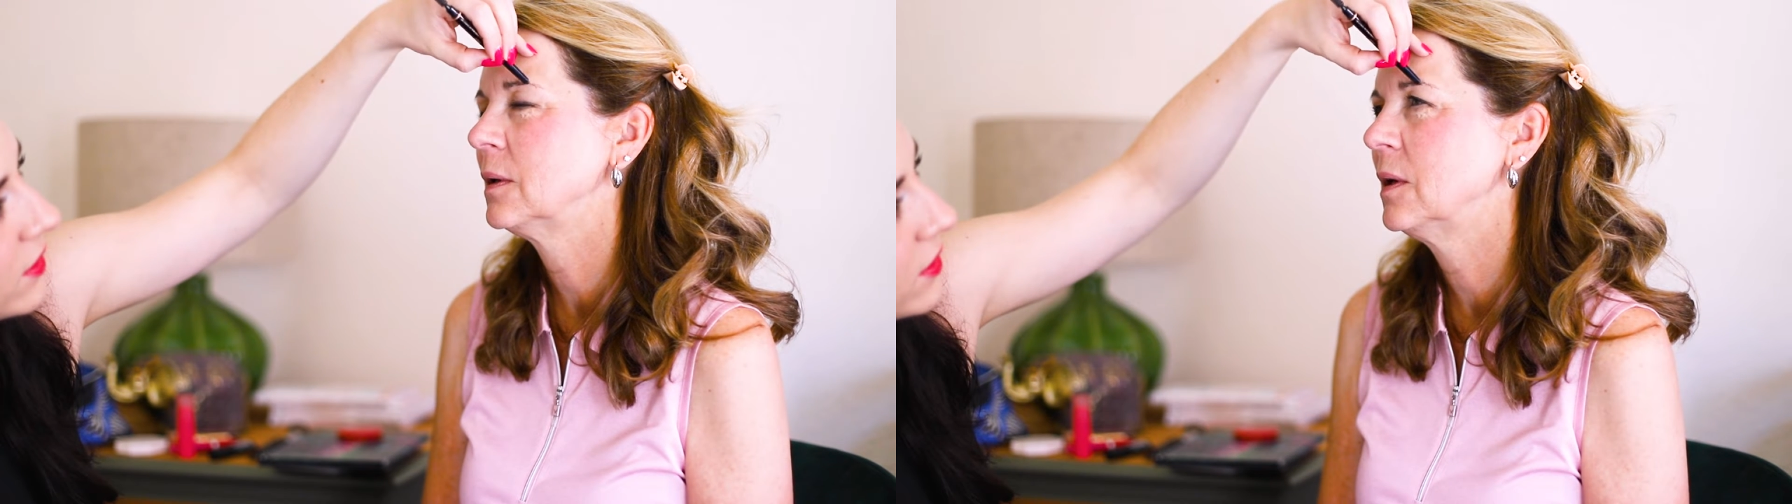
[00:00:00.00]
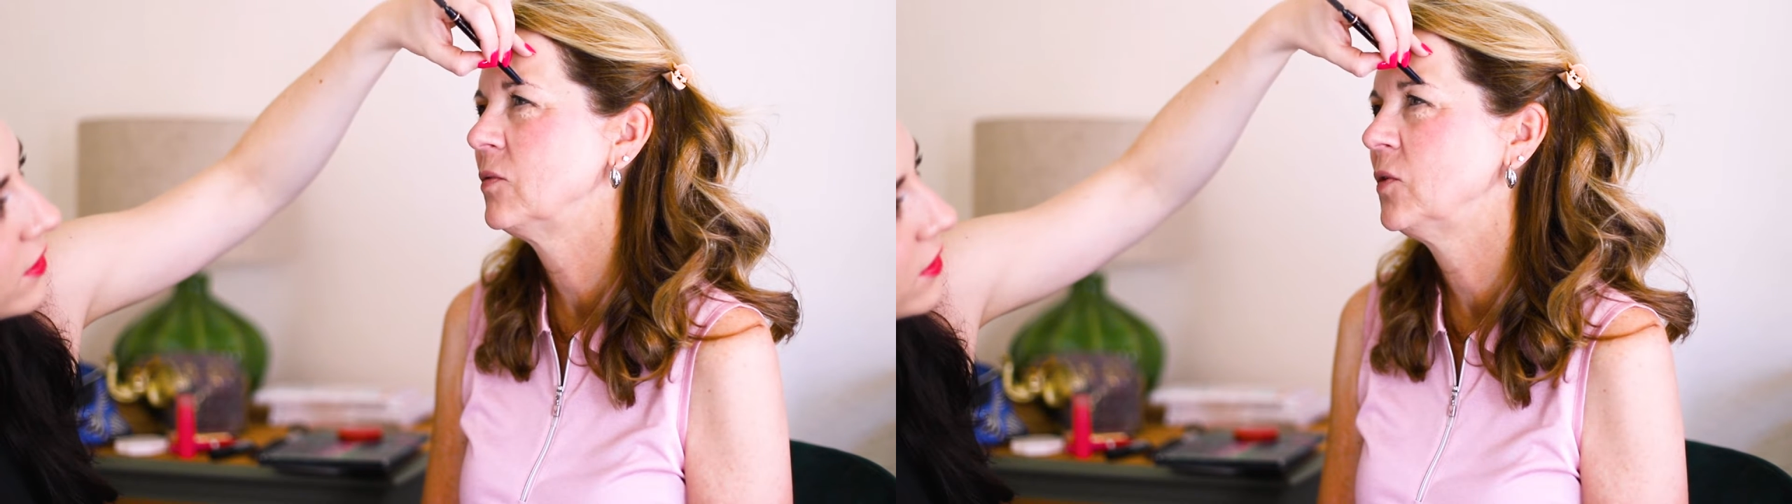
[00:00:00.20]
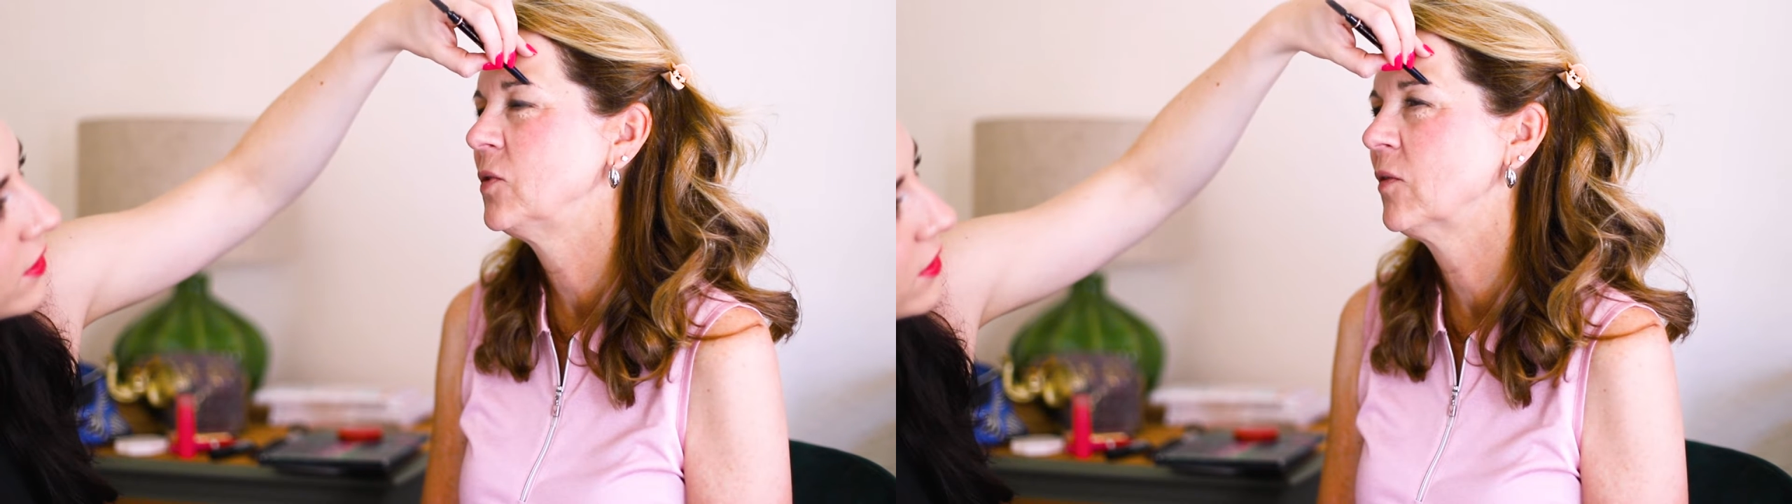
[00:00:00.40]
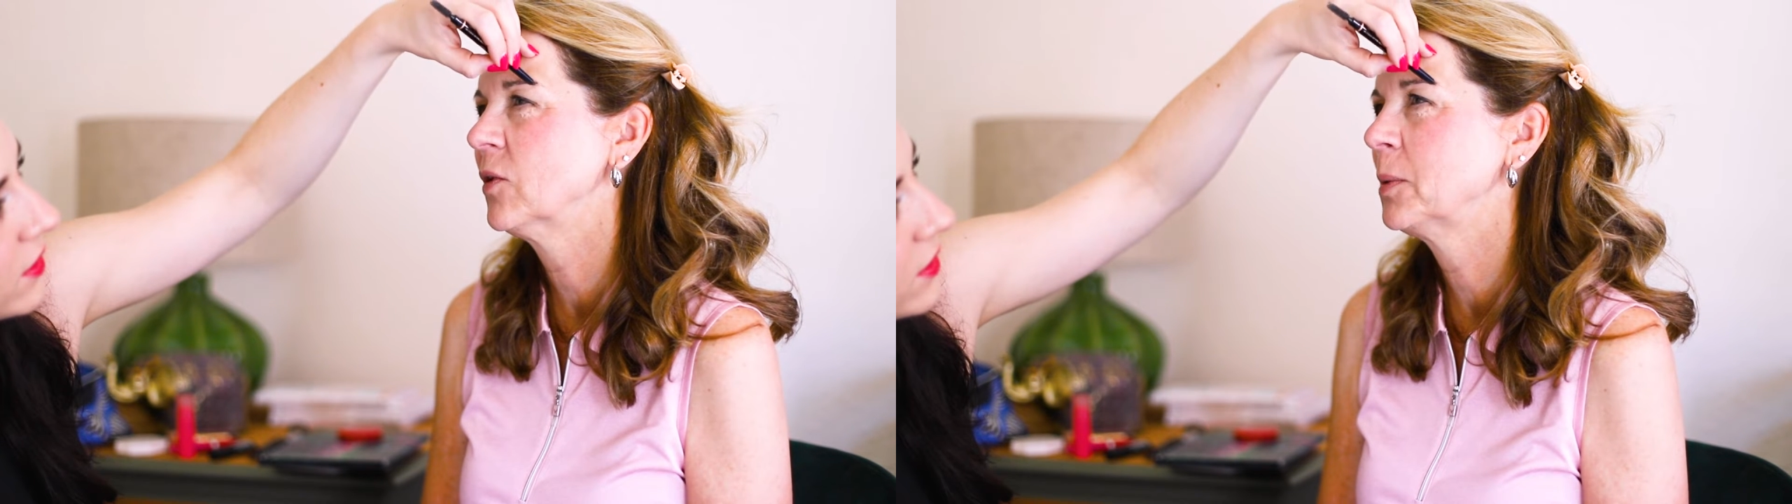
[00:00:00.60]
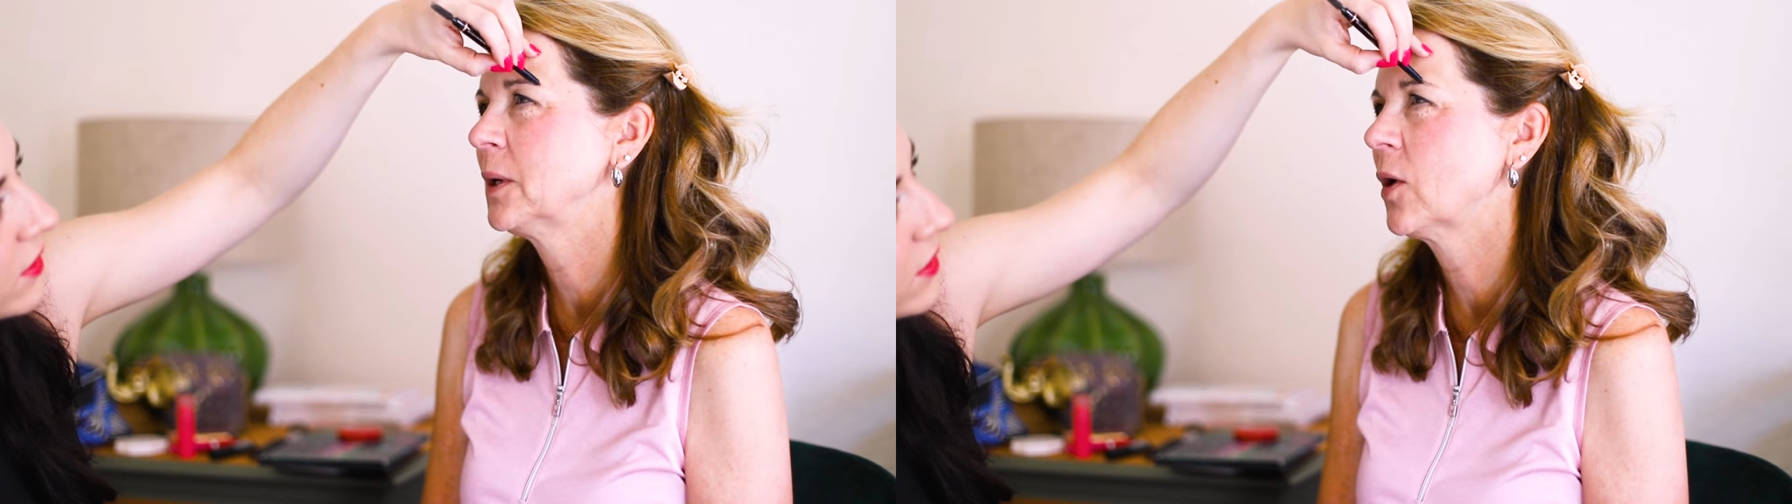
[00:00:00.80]
If you've
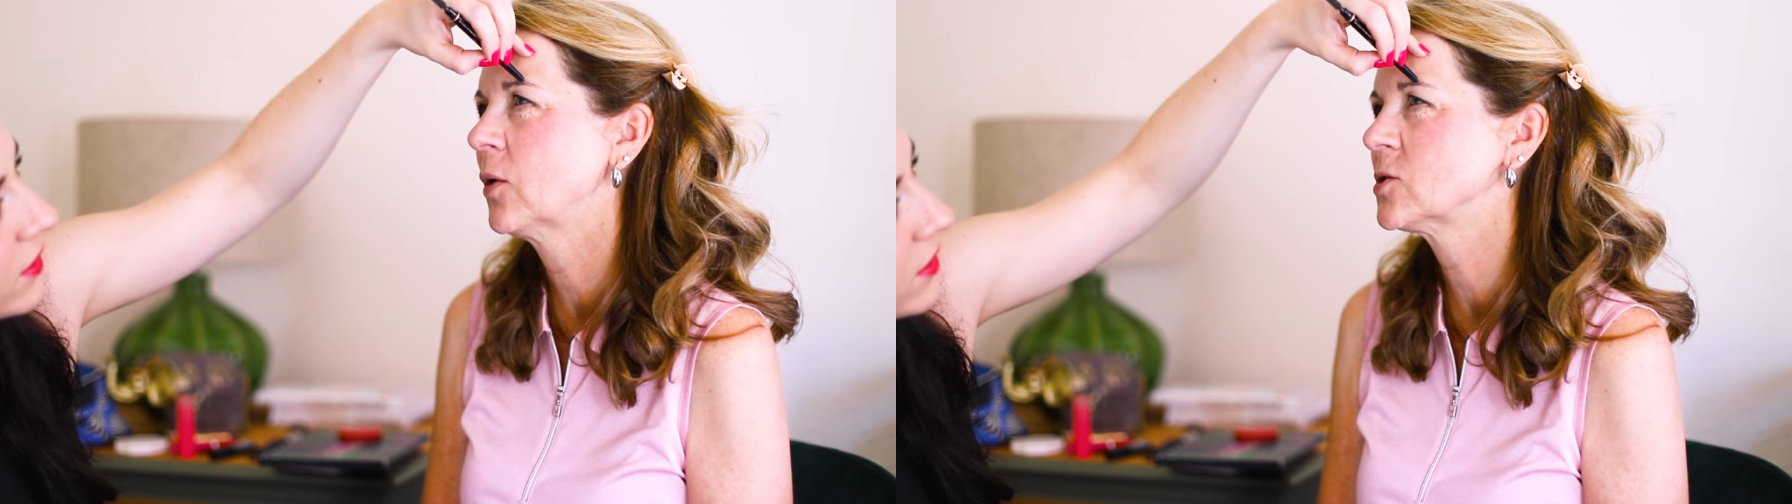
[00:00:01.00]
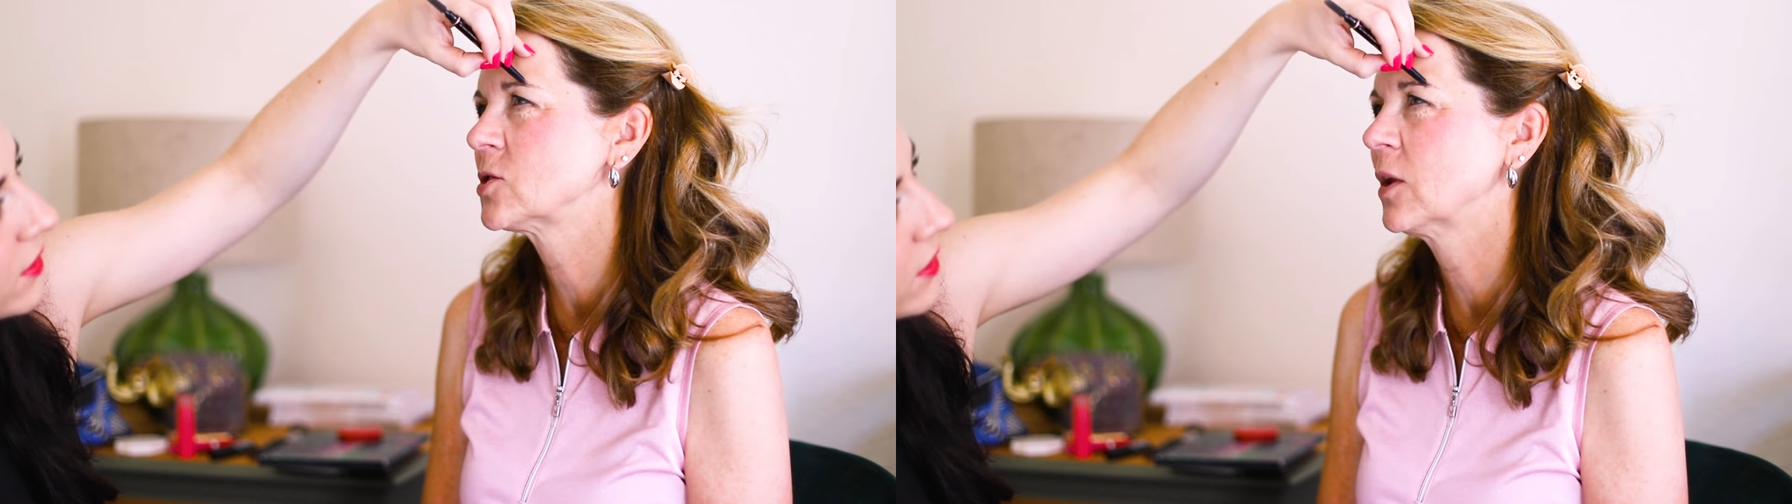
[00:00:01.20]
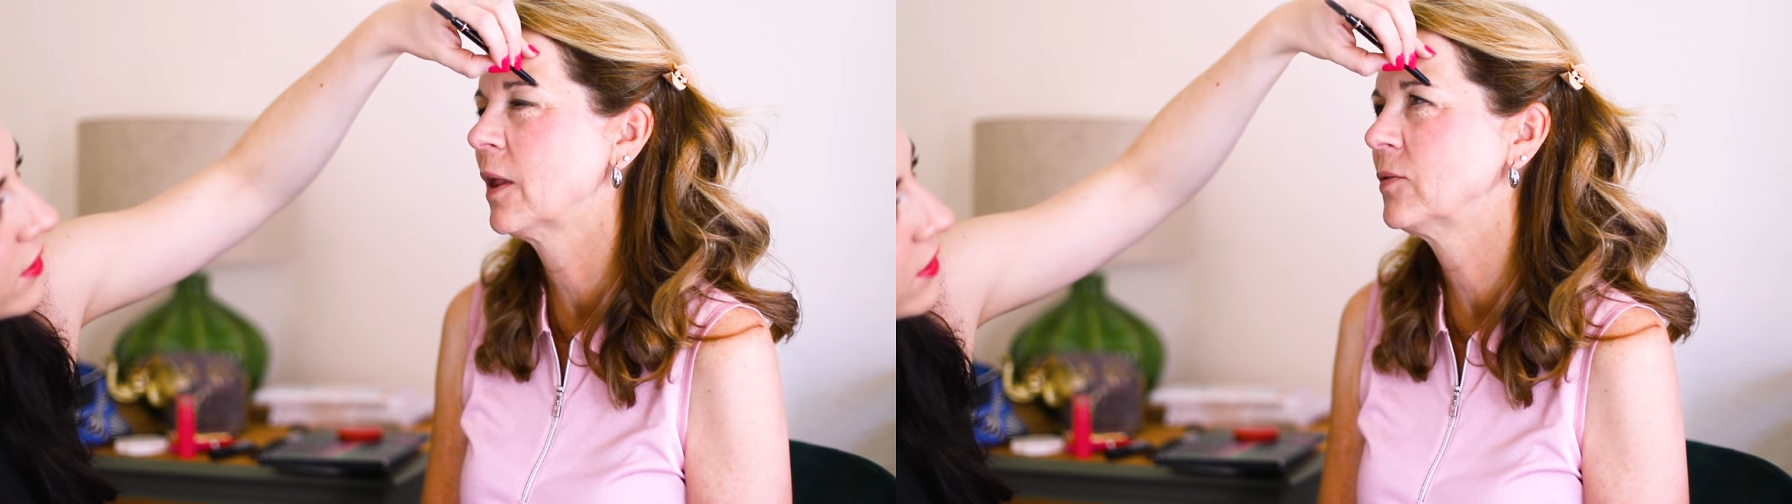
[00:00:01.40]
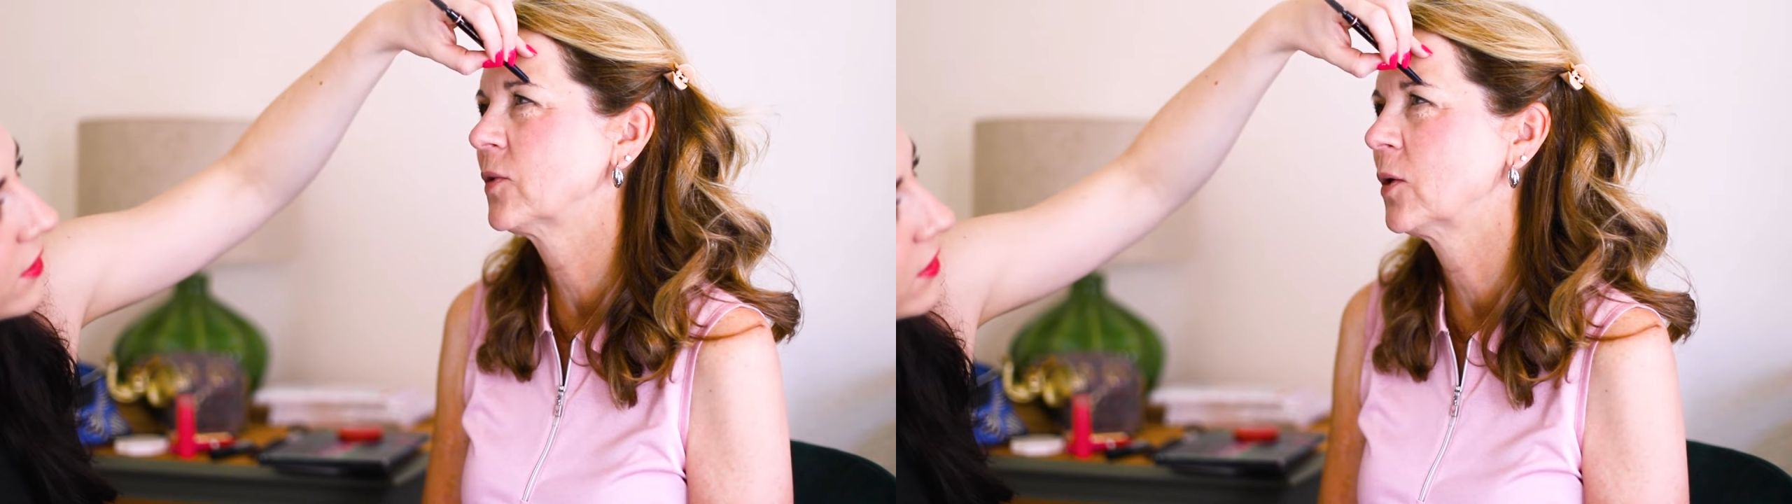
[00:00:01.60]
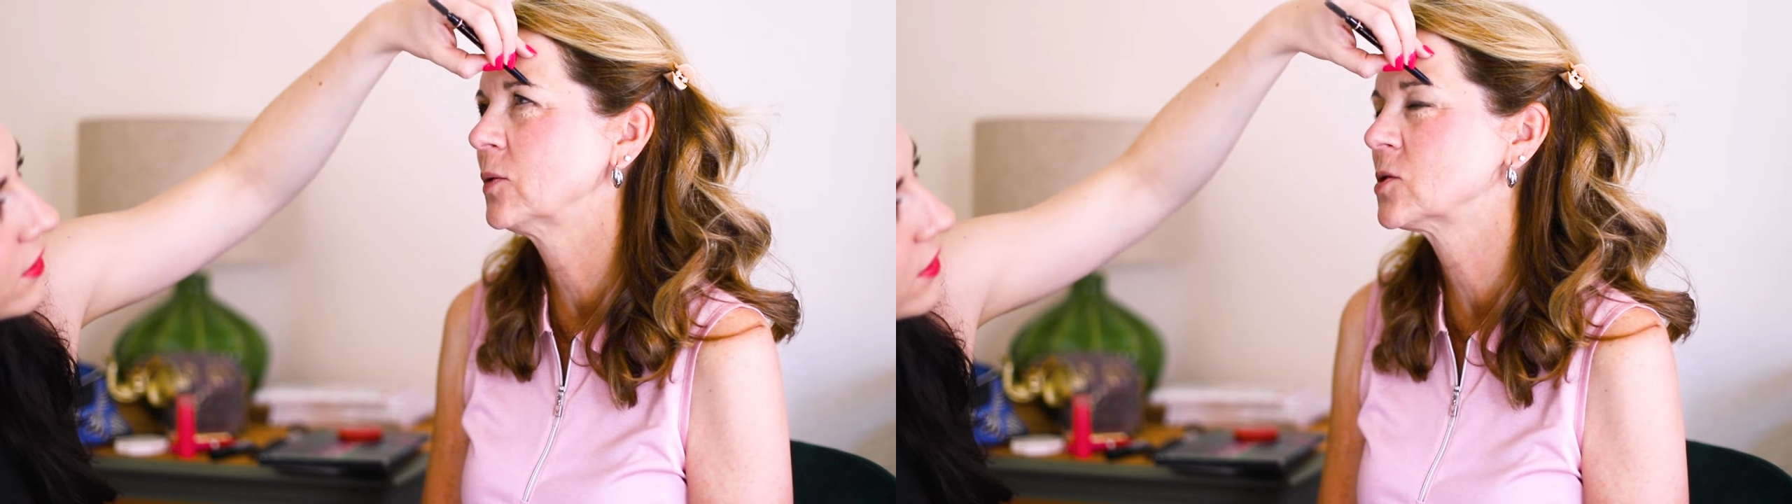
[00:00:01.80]
never been coached or life
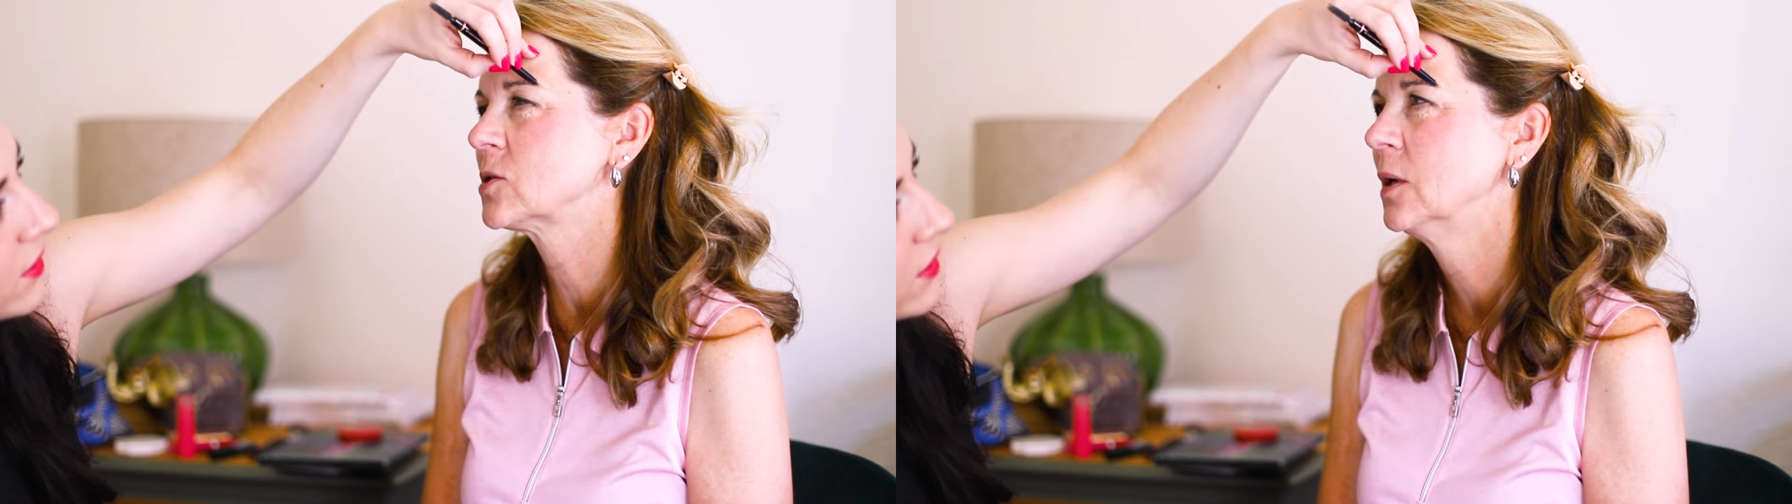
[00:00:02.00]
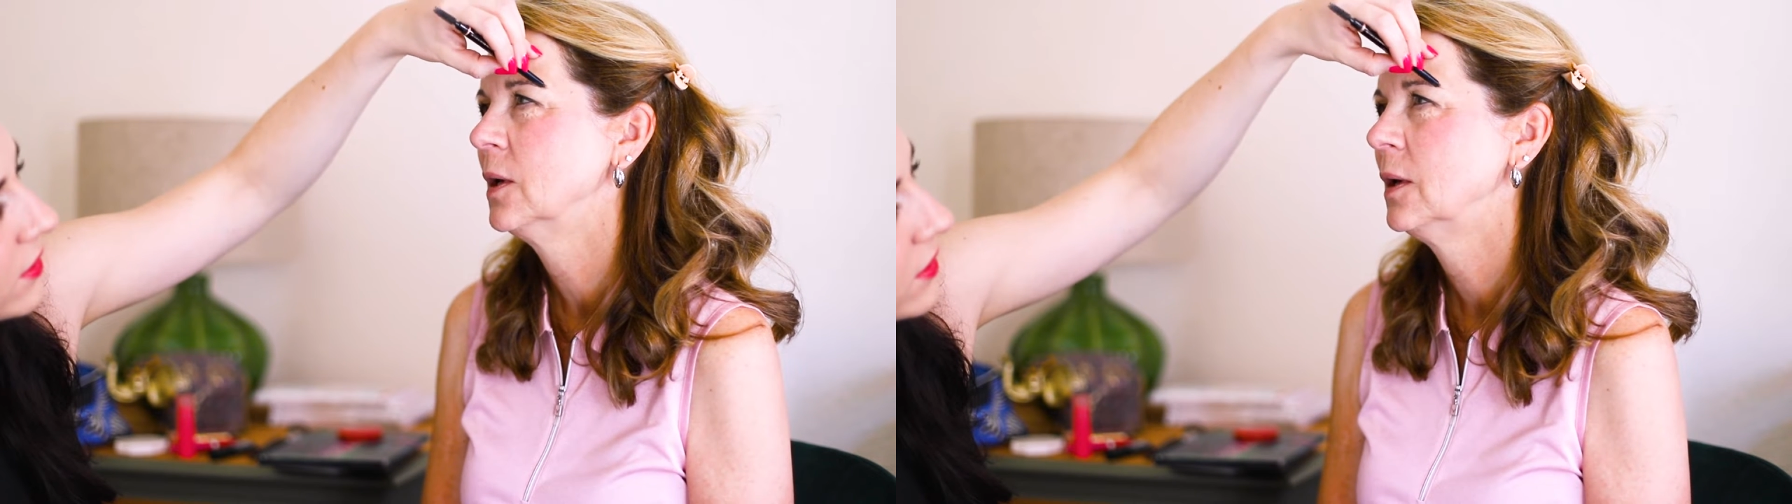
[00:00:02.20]
coached,